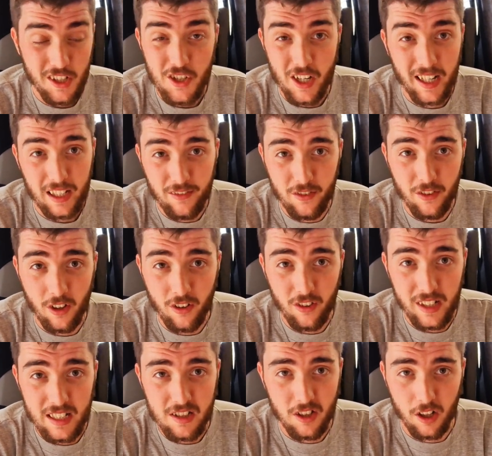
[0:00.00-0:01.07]
check if you've got a
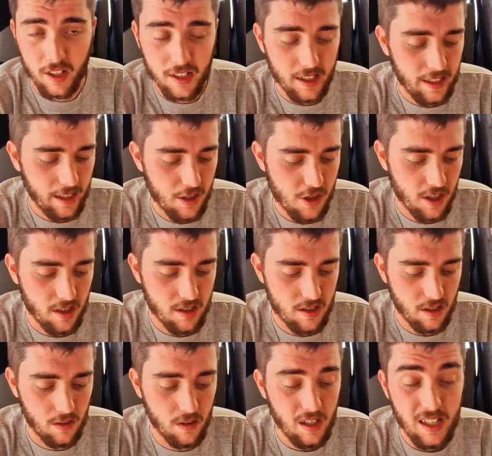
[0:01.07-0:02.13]
really solid connection.
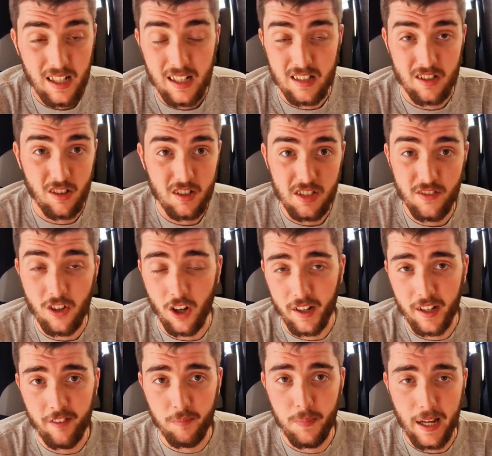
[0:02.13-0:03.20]
So as long as you've got
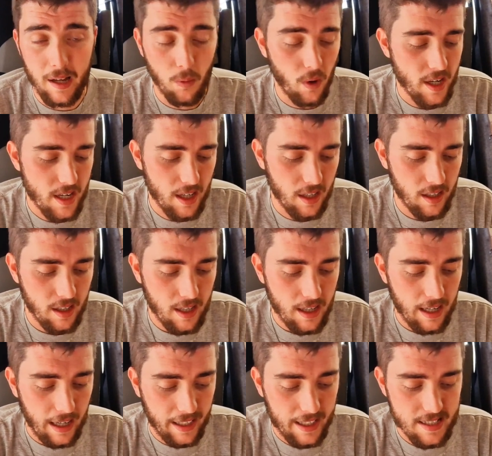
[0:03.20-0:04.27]
enough bare wire
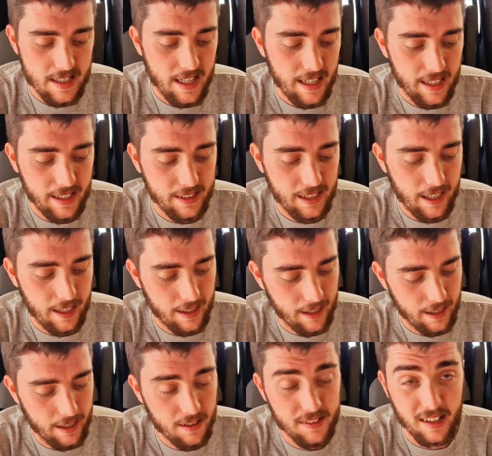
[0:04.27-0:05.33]
and it's hitting that,
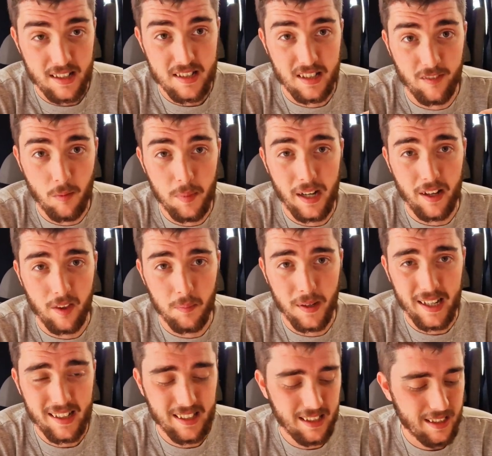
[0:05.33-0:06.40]
uh, that silver bar at the
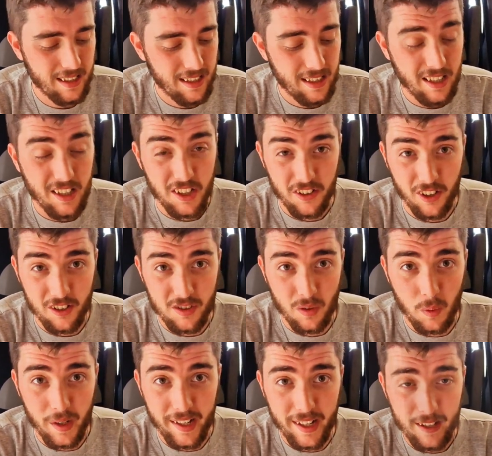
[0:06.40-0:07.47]
back, you're onto a
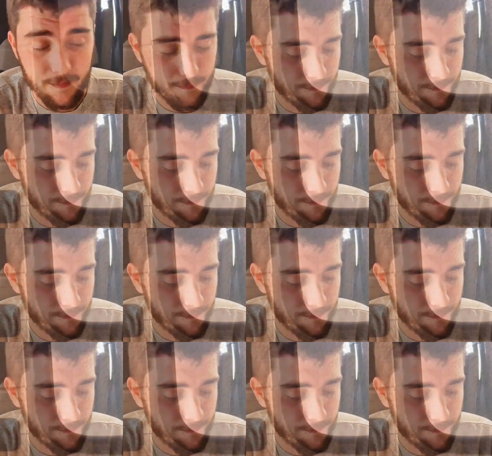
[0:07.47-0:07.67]
winner.